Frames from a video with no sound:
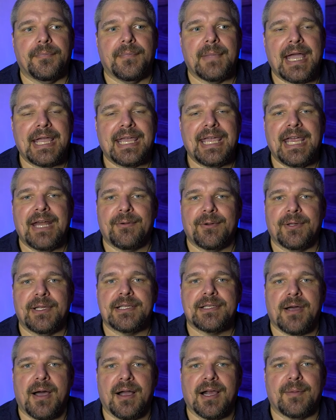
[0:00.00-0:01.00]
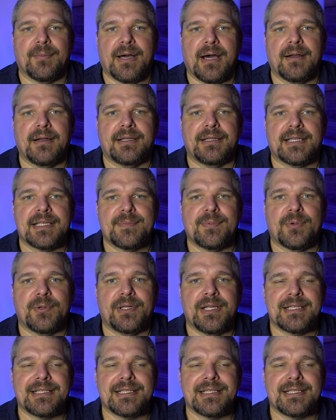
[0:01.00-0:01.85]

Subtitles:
I can't really talk about it at this point.